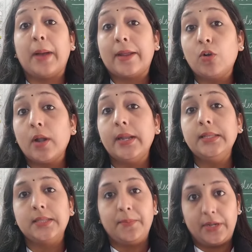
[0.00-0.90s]

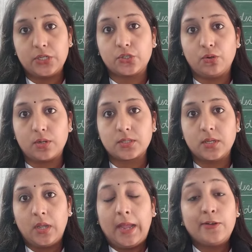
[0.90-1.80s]
boycotting the British goods.